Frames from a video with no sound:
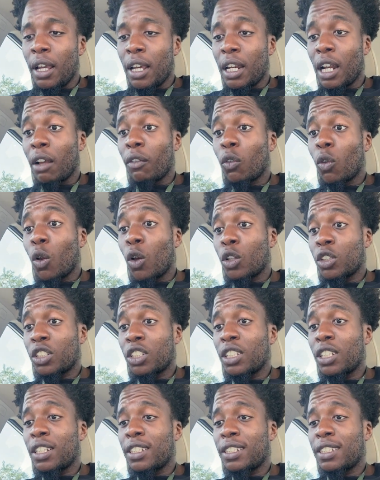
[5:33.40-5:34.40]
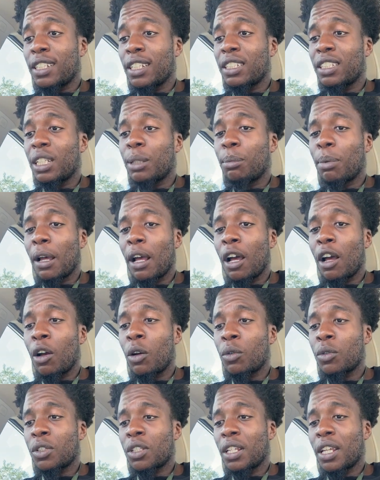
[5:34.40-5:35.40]
I've lost 60
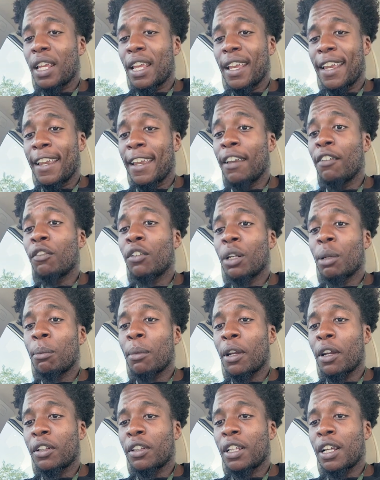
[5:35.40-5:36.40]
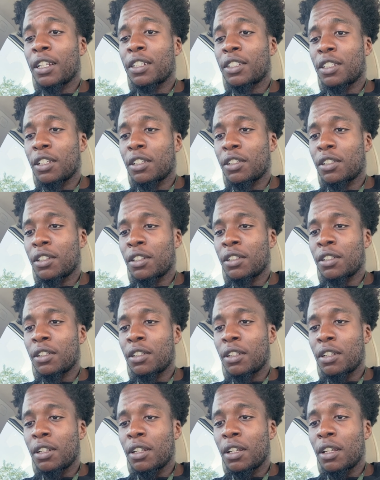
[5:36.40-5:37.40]
pounds and run a marathon since then.
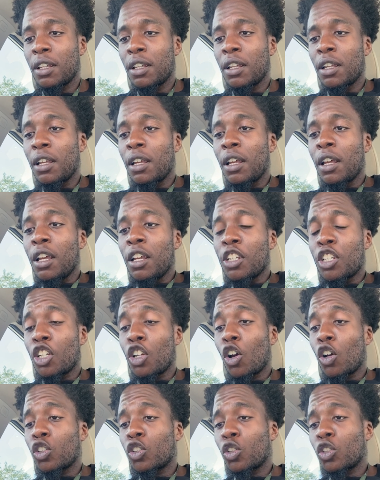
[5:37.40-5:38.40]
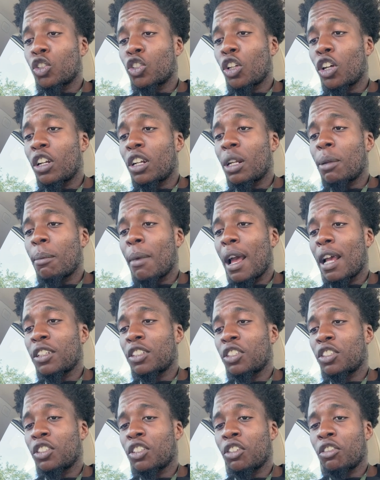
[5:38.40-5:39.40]
She also started a
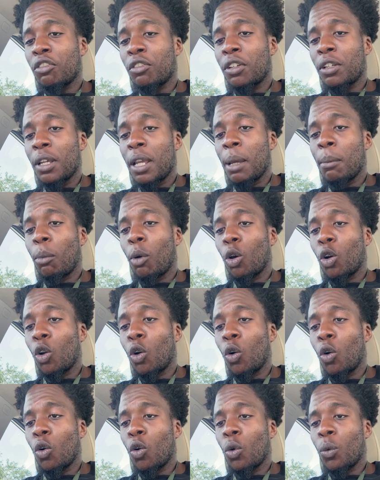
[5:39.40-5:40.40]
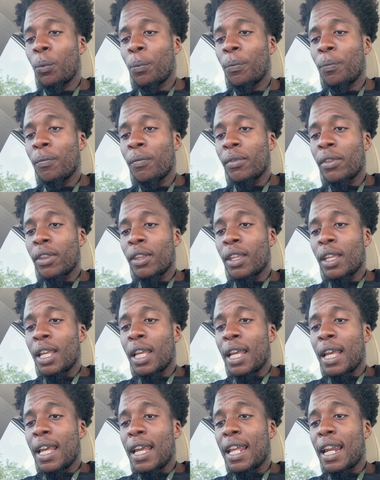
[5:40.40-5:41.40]
master's degree and bought a home.
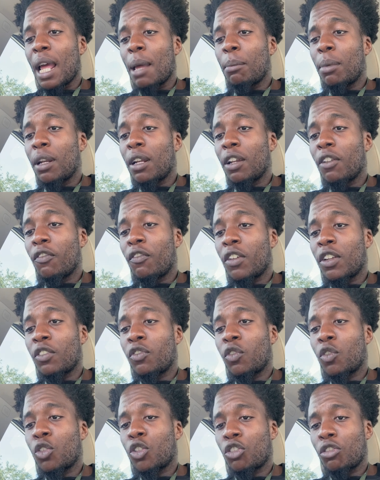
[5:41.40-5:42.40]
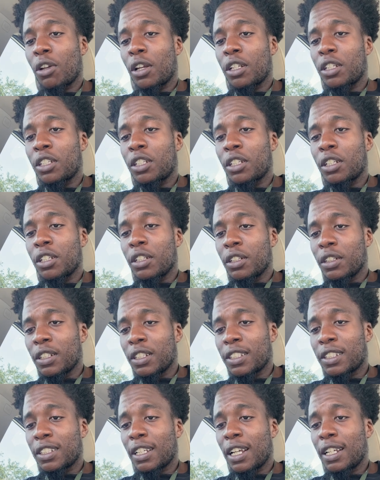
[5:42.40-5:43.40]
It had been an eventful stretch. The
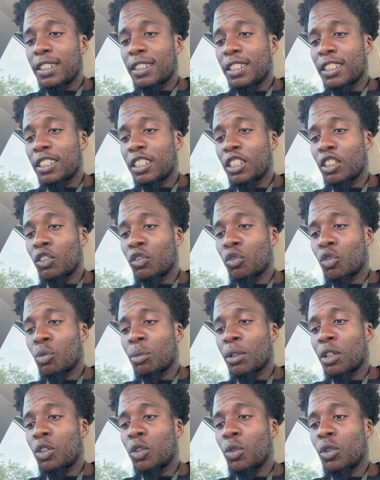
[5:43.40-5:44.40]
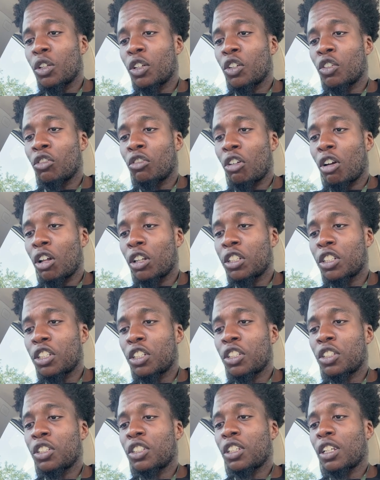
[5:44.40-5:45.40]
scientists in the room included
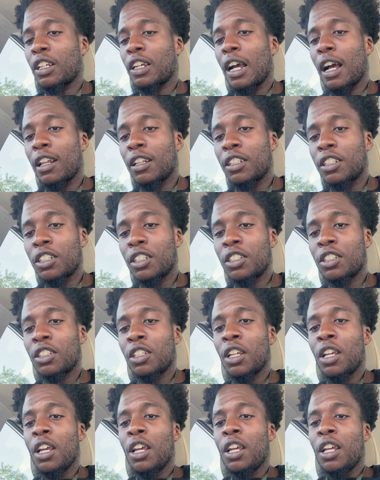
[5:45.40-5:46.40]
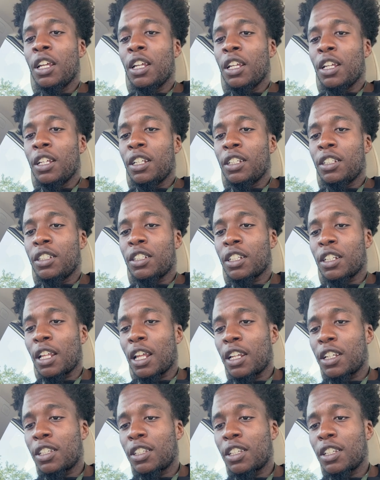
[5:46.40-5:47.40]
neurologists, psychologists,
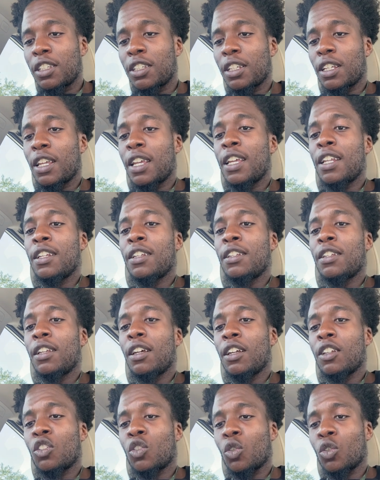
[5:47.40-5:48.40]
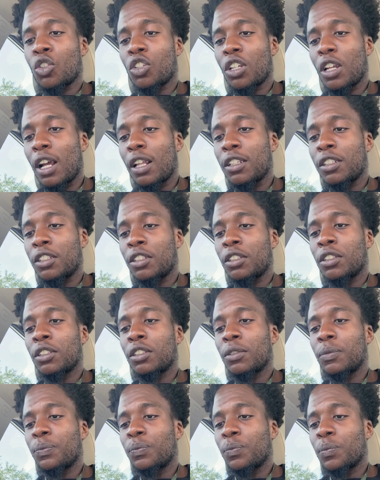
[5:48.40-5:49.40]
geneticists, and a sociologist.